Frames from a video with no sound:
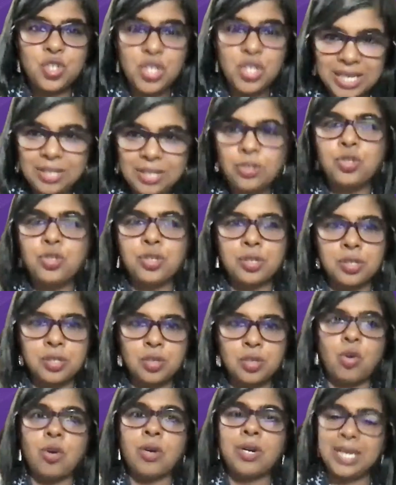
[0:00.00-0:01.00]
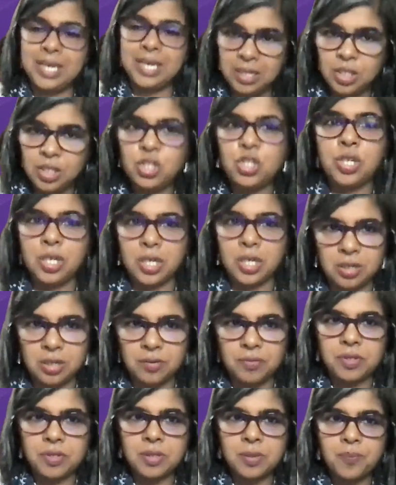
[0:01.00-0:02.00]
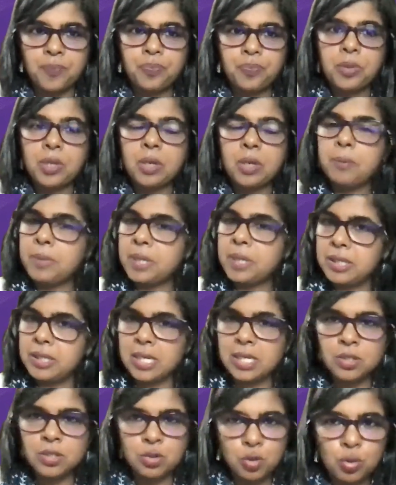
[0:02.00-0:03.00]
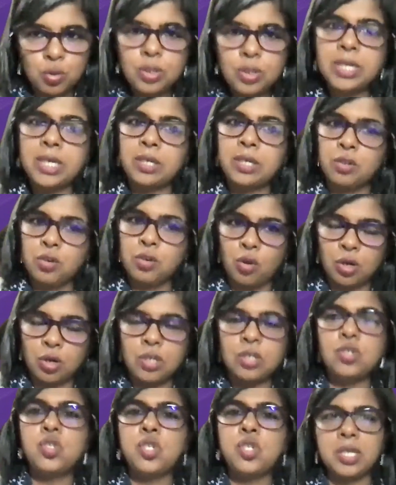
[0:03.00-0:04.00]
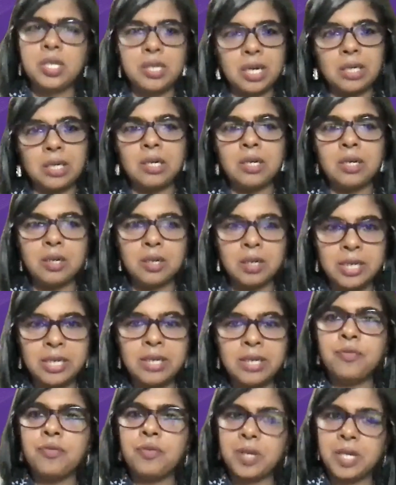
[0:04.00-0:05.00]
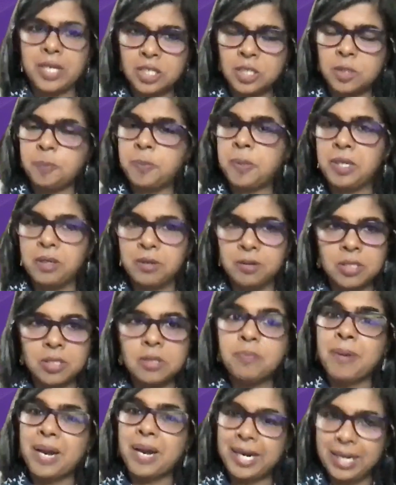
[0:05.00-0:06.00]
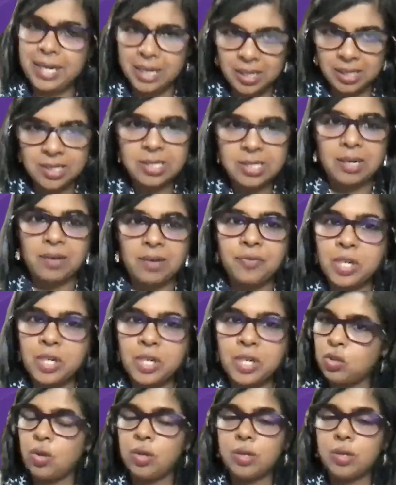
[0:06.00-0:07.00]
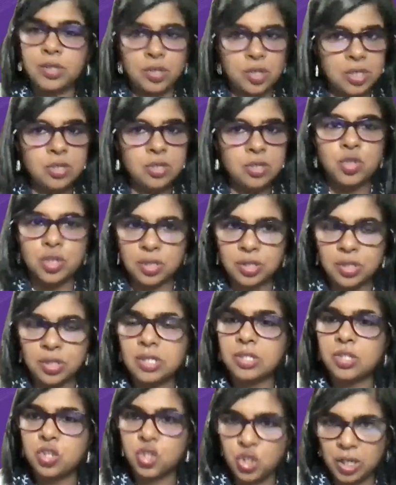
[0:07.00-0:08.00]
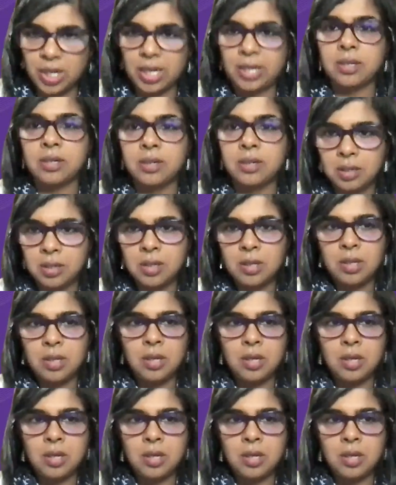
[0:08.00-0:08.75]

changes or initiatives. But there's no technology that will give experience by itself. Technology is just a channel.